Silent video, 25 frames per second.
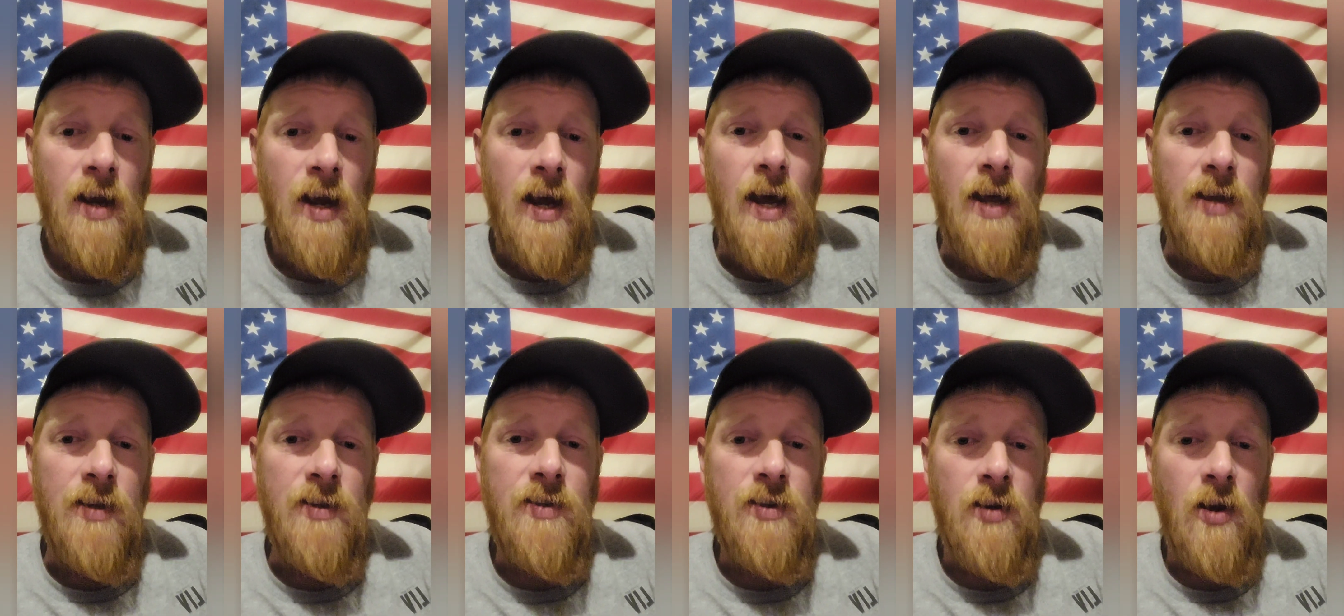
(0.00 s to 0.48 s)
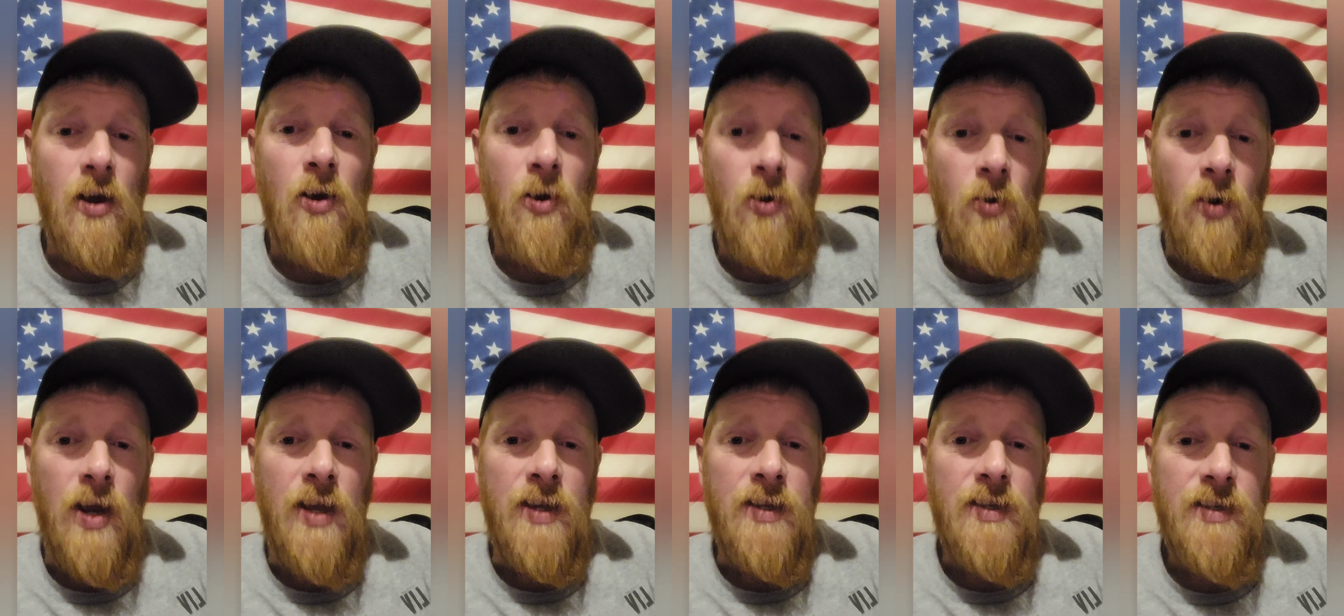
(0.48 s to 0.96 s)
And
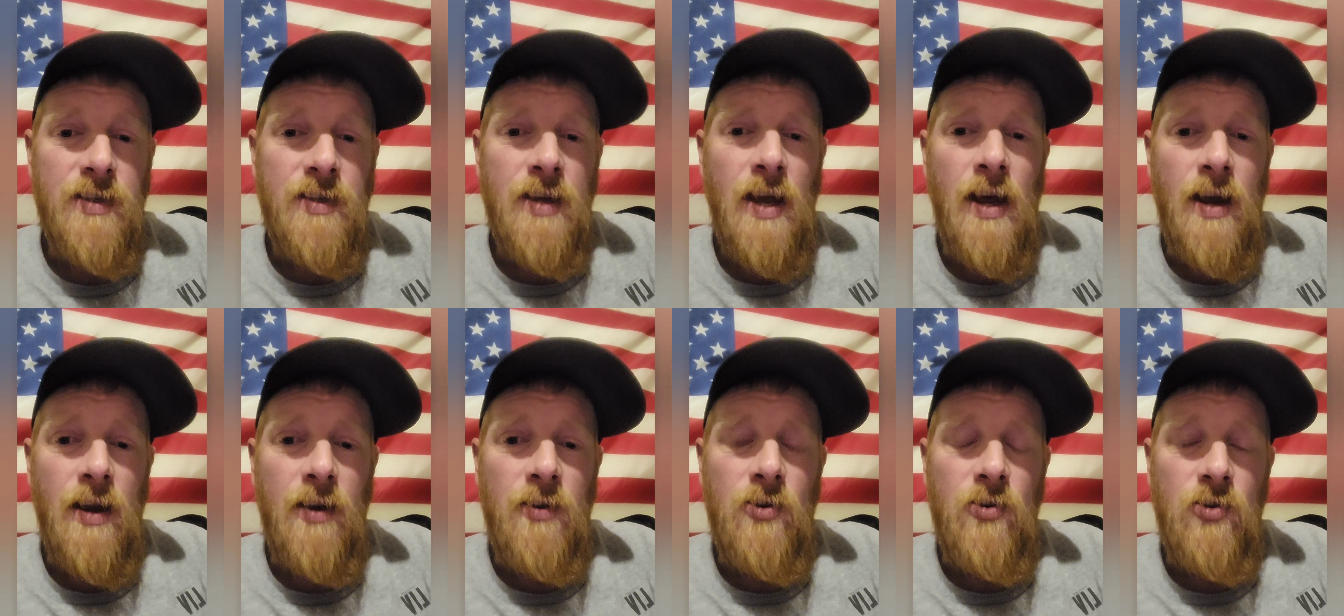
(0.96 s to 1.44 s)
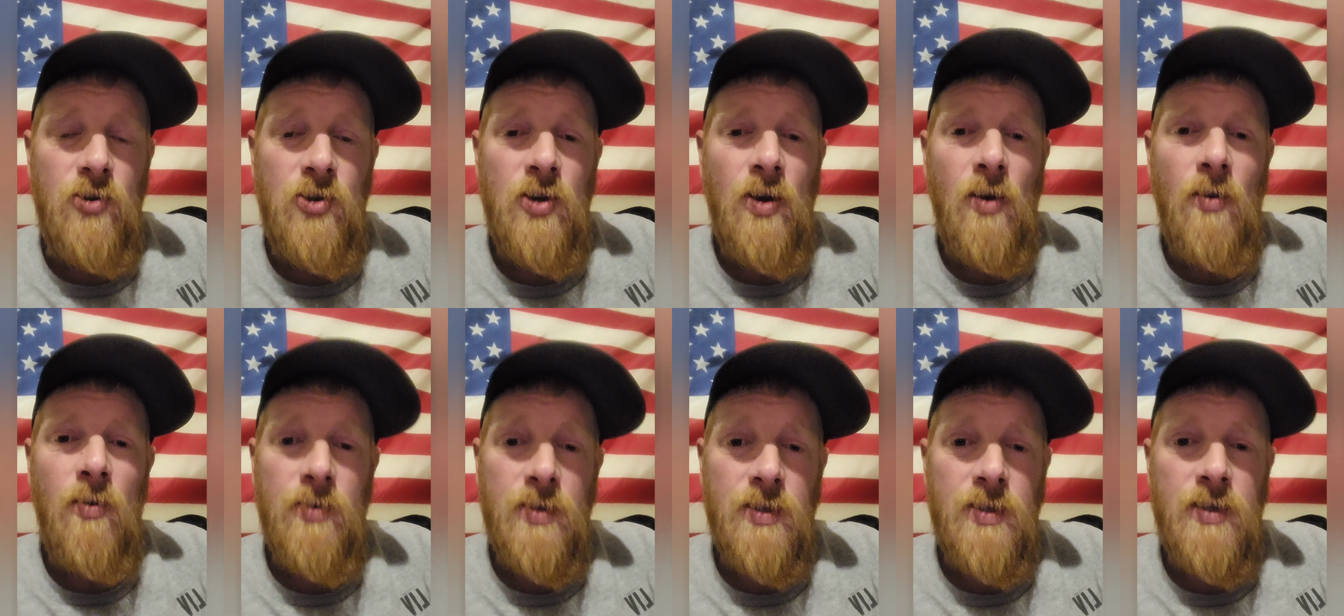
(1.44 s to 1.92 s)
so instead, you
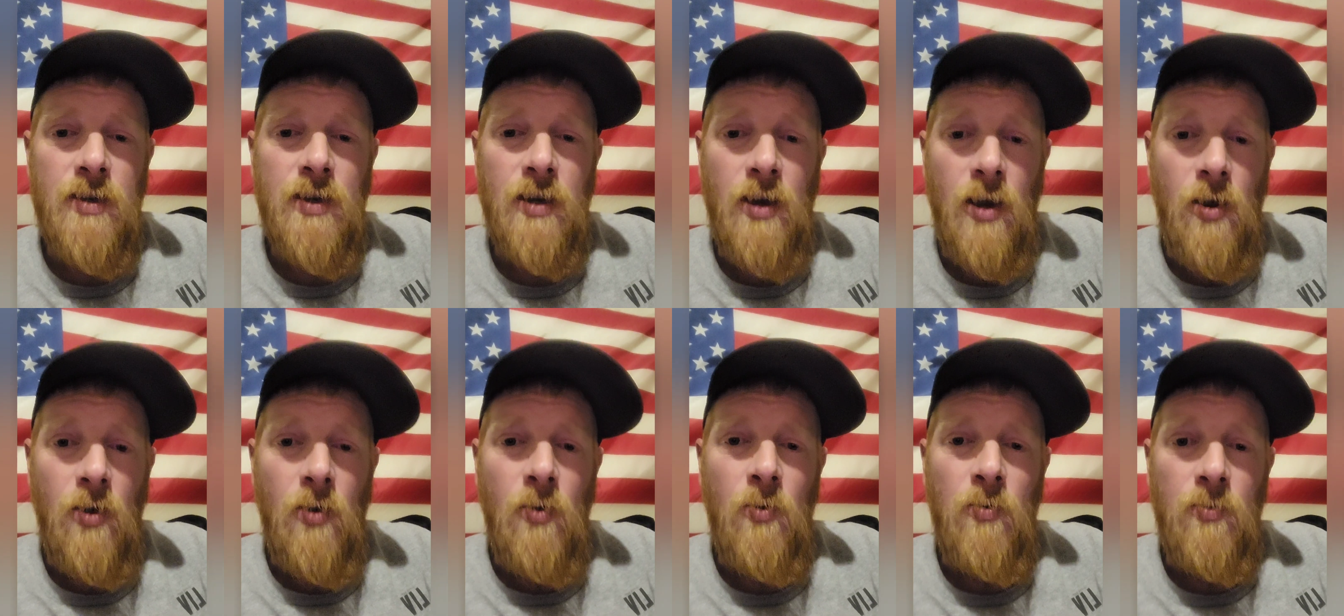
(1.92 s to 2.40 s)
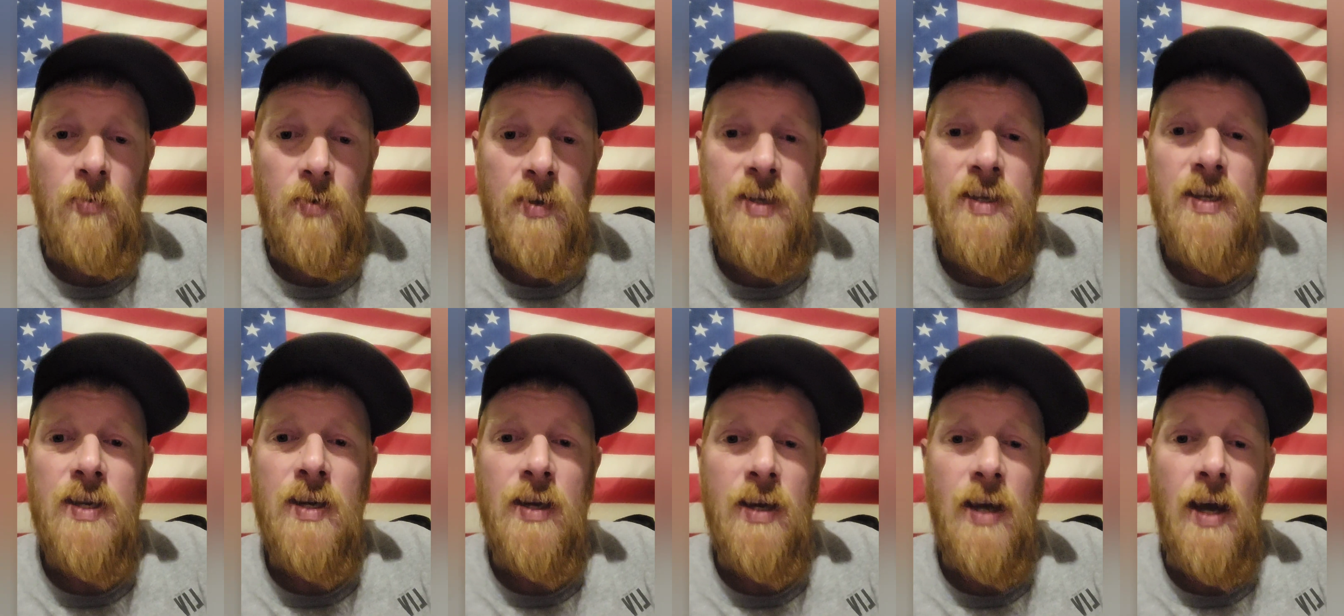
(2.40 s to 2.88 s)
chose to go
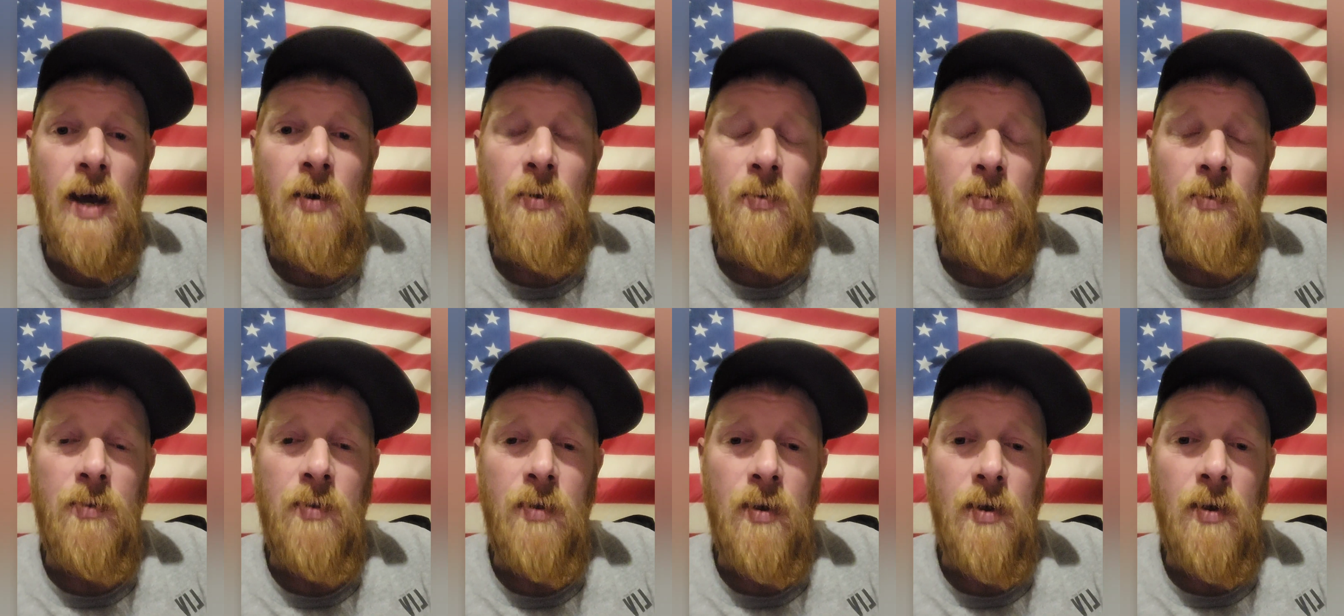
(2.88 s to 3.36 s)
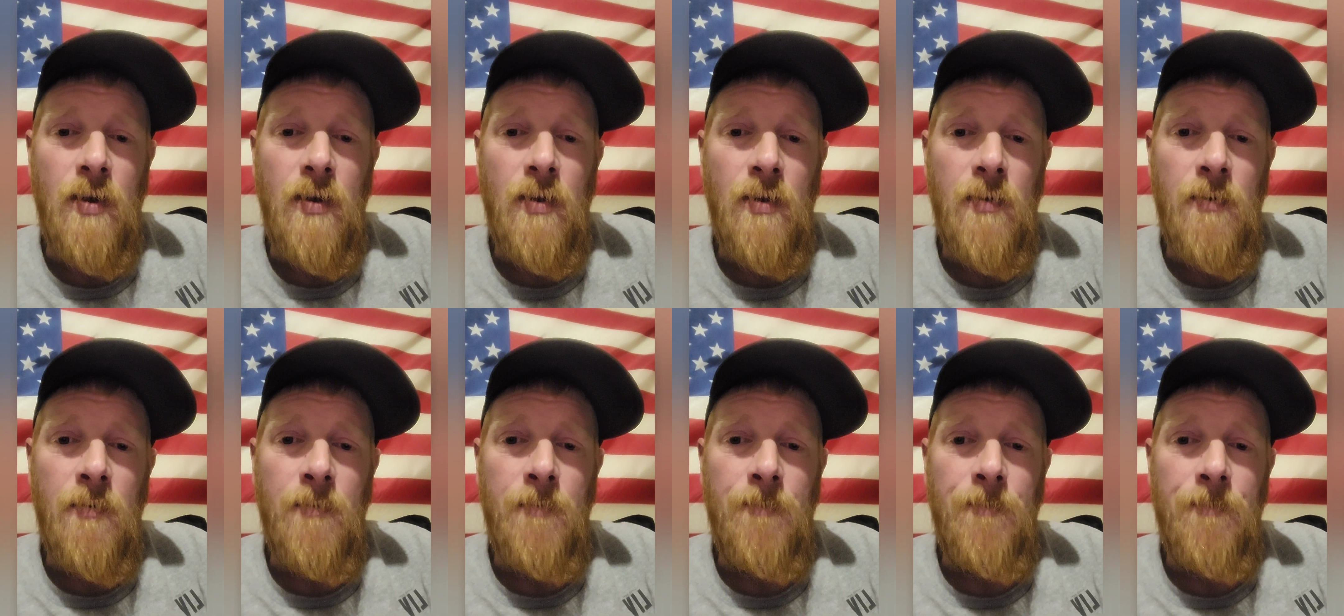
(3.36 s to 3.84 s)
seek out
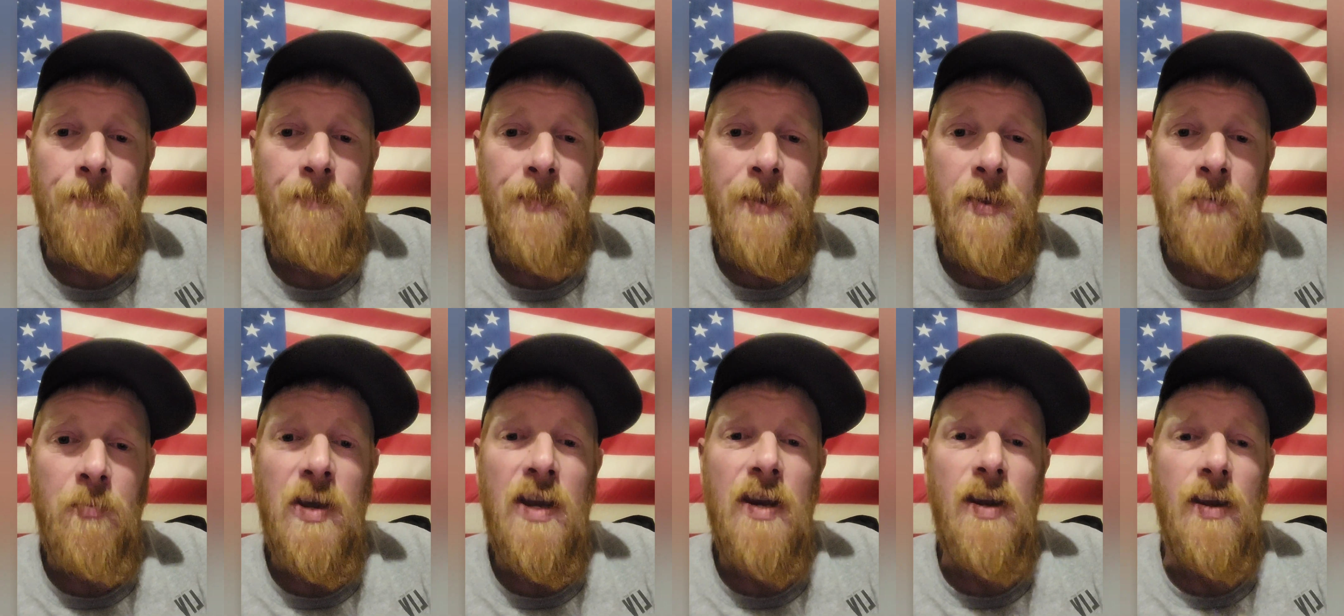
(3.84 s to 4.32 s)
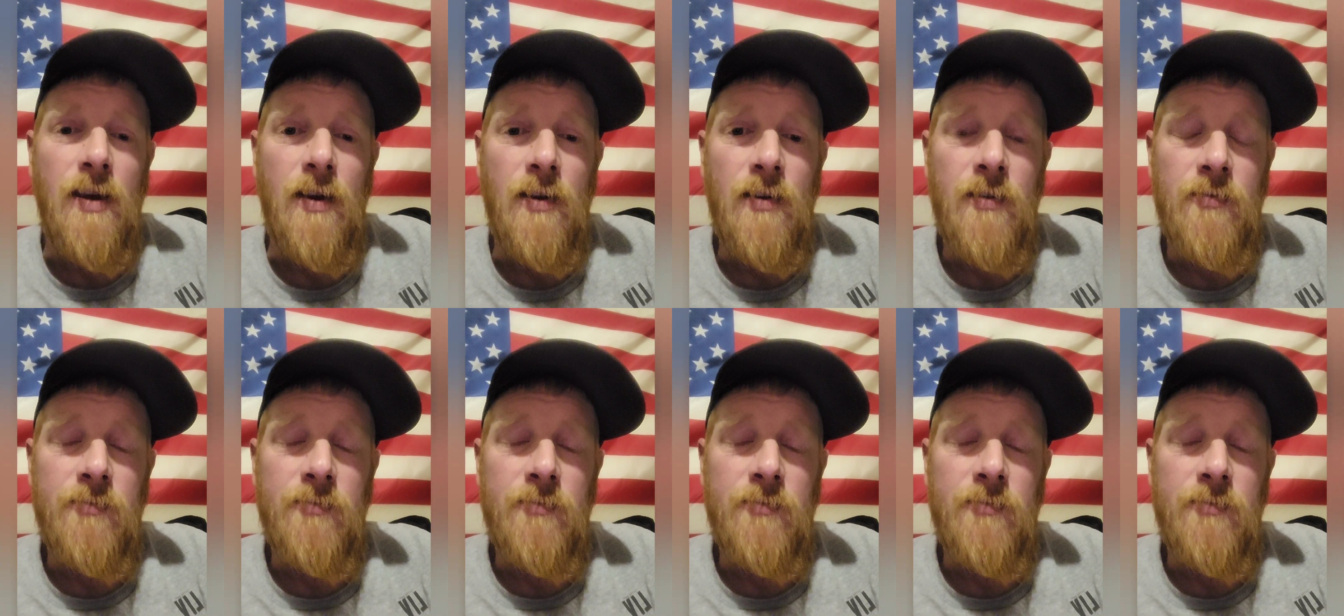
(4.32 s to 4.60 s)
the media.